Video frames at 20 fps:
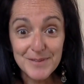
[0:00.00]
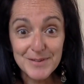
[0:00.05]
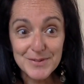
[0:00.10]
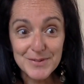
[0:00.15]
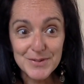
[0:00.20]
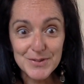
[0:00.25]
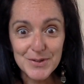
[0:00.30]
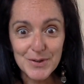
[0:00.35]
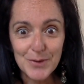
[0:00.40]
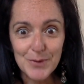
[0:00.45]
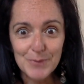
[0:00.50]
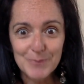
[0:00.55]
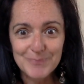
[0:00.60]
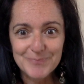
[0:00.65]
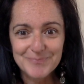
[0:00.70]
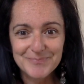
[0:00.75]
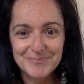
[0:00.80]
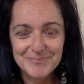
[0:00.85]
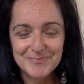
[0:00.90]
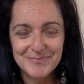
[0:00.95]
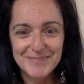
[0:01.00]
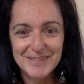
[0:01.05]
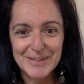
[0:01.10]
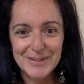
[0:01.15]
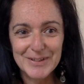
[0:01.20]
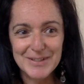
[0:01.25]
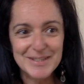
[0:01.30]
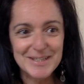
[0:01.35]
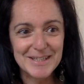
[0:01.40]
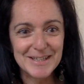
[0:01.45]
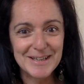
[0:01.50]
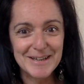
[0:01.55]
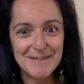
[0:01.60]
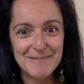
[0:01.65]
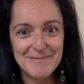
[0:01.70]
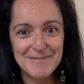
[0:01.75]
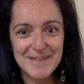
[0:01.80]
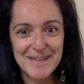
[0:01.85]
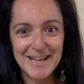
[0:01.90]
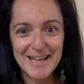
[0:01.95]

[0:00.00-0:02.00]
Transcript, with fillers: So, lots of love,